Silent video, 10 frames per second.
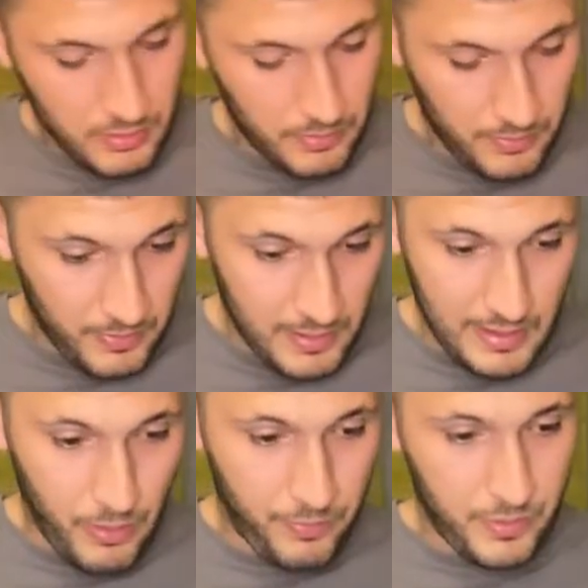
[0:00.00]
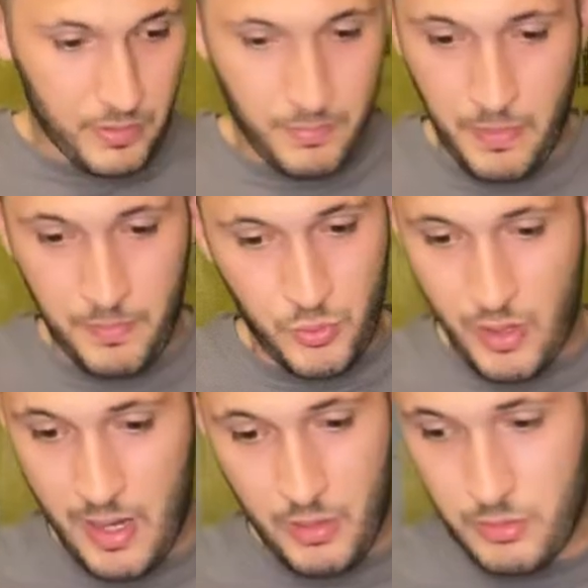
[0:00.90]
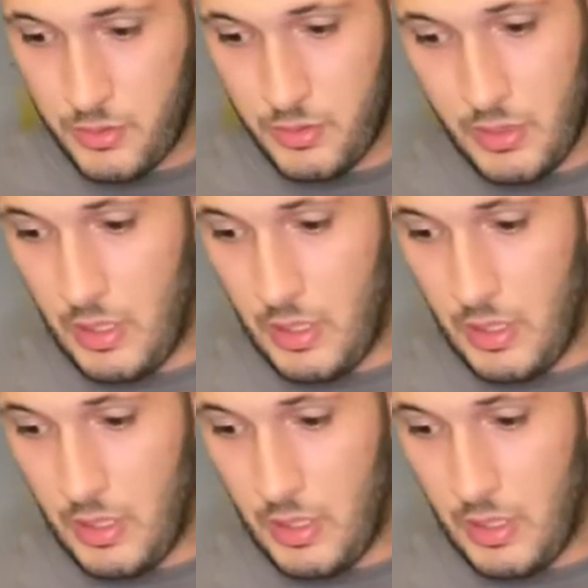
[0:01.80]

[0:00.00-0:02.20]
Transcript: Philadelphia's trowels